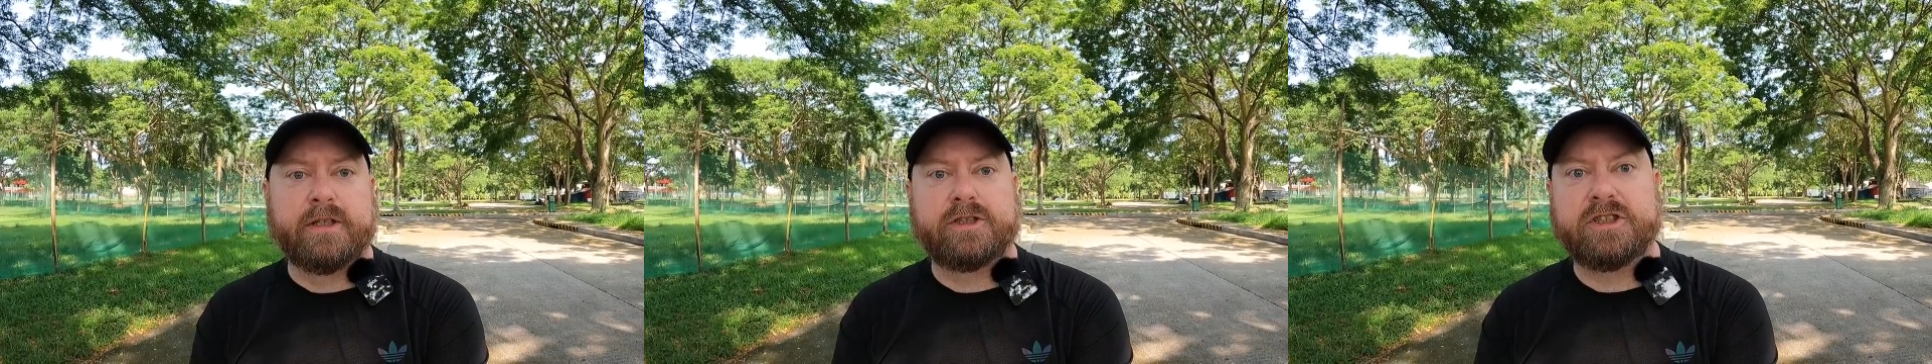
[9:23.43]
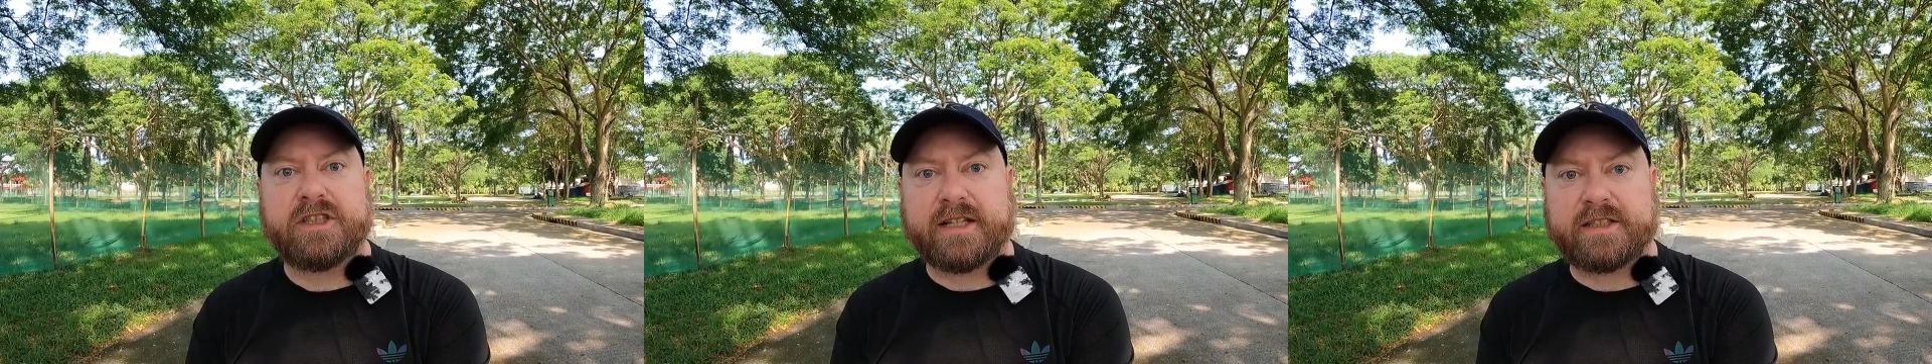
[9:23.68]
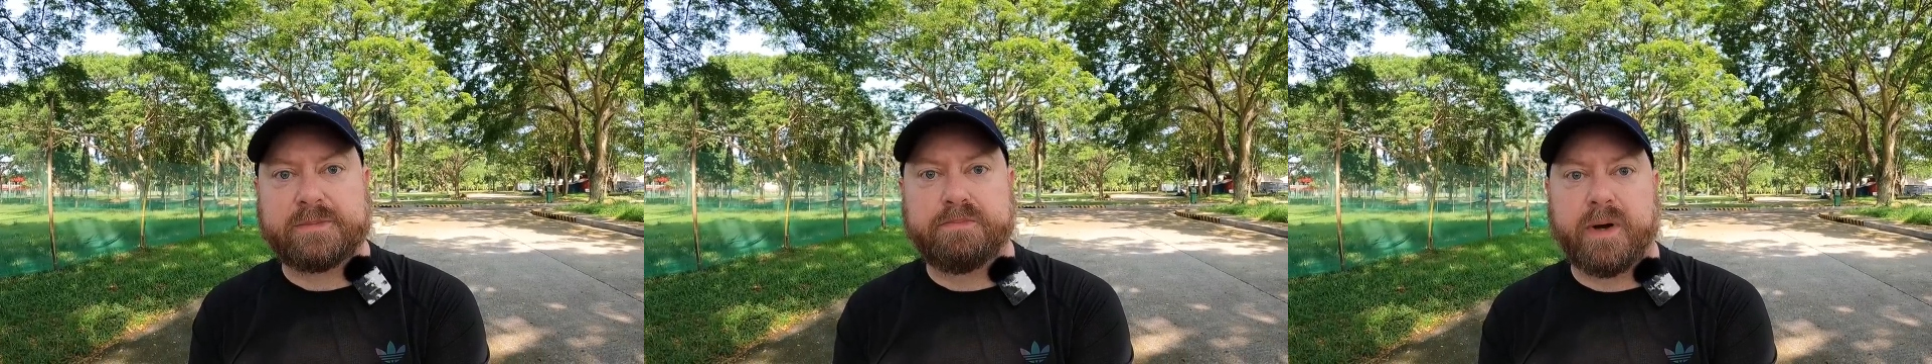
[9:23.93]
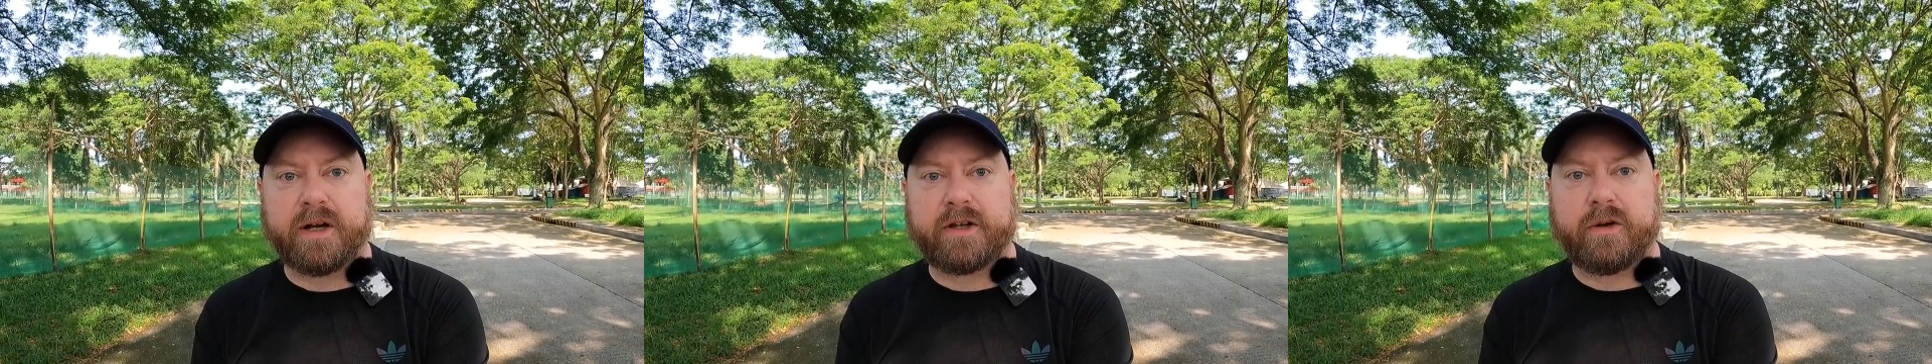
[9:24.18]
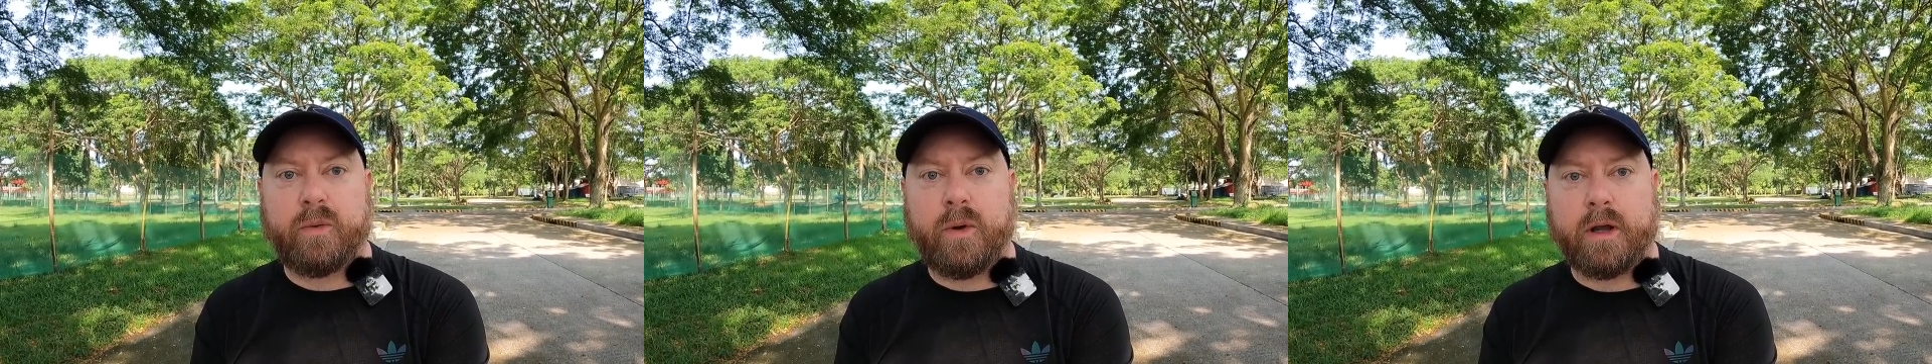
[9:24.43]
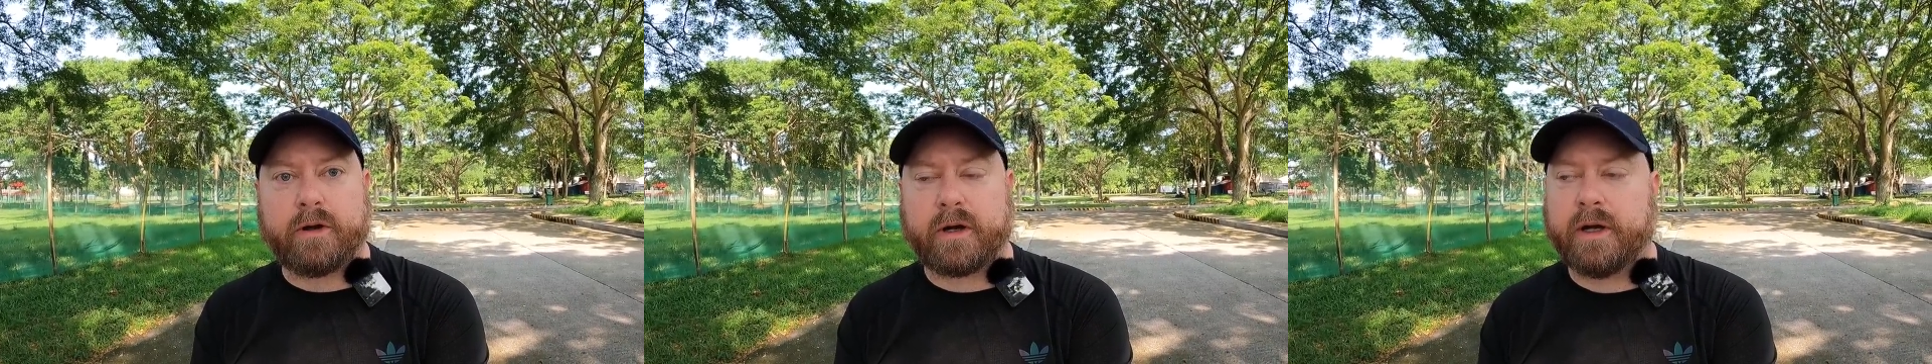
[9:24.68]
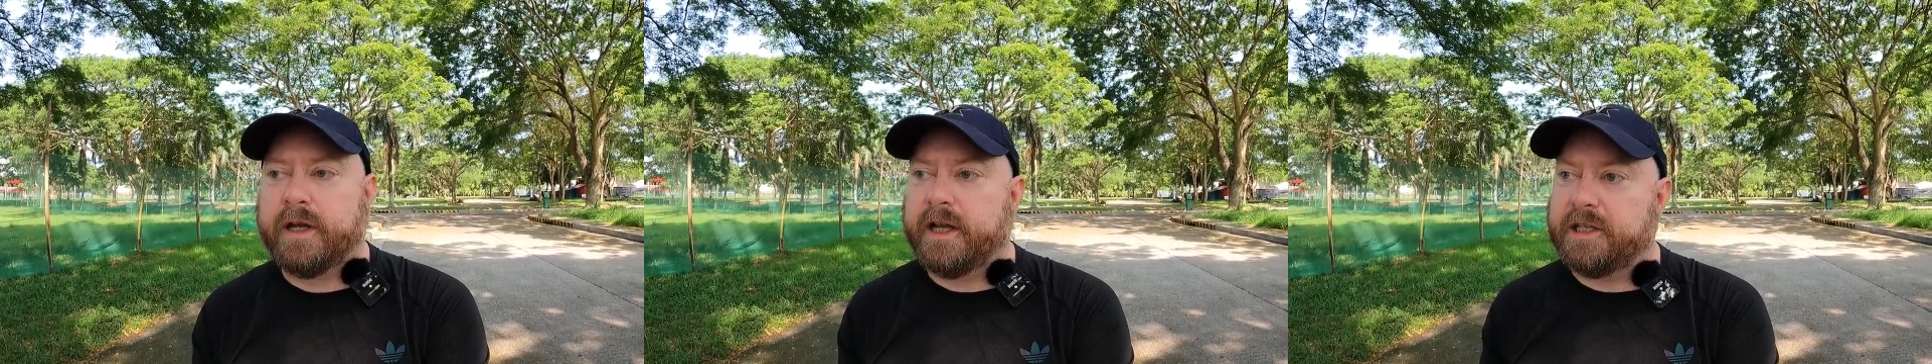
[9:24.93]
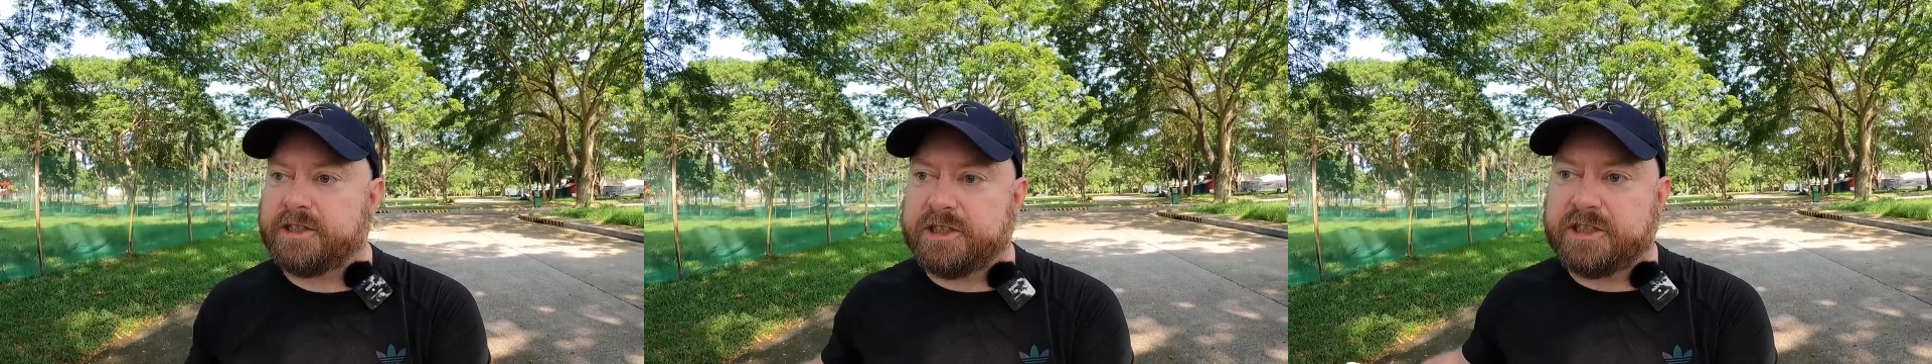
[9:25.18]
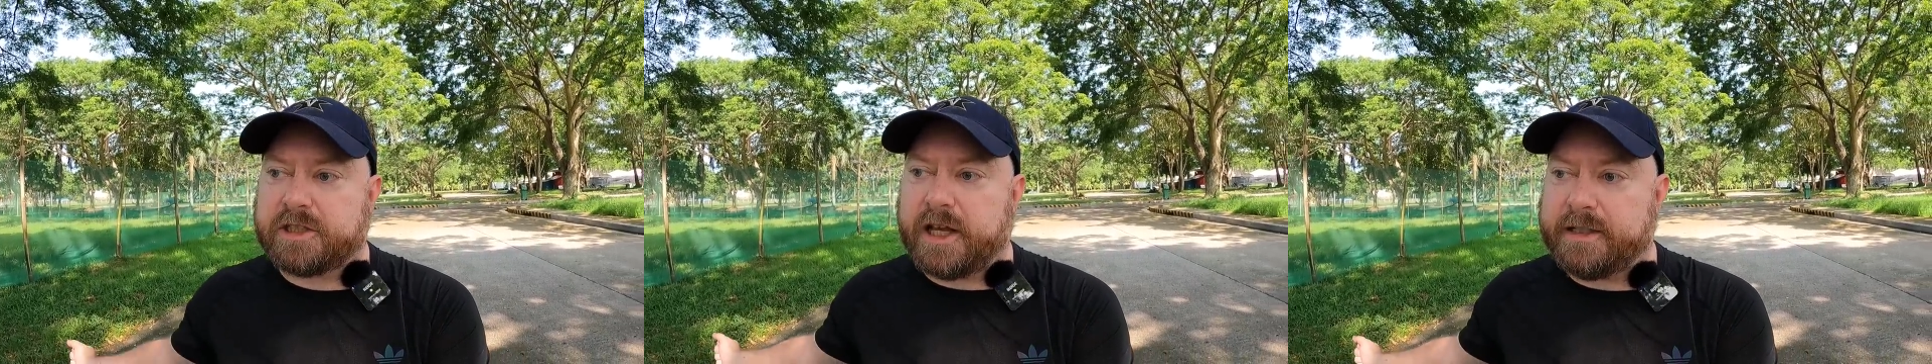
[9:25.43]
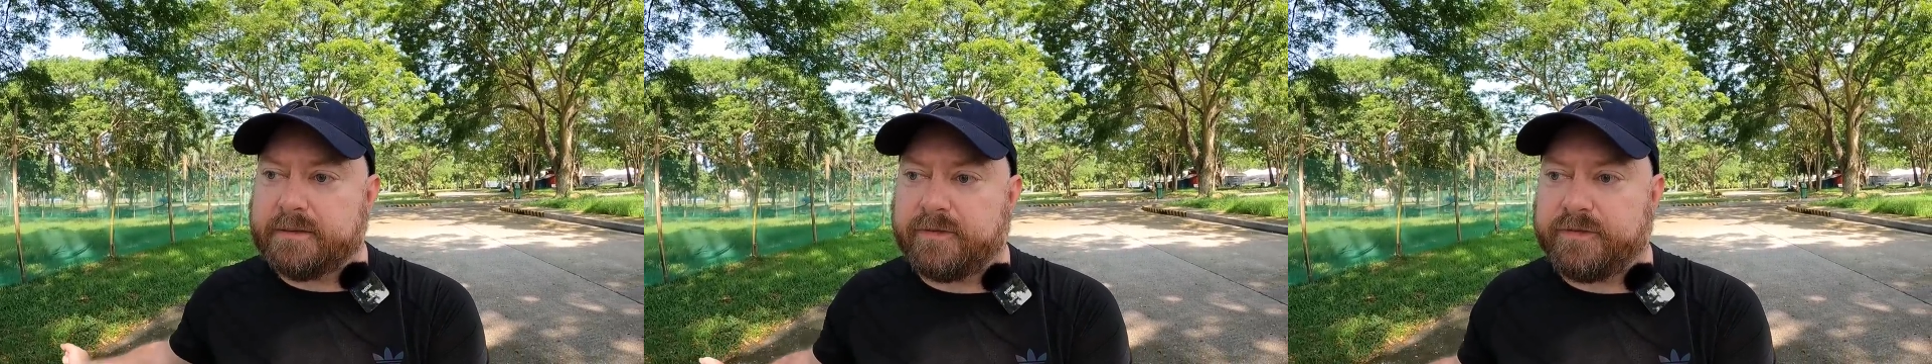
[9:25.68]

She's got this bucket of water, and she's like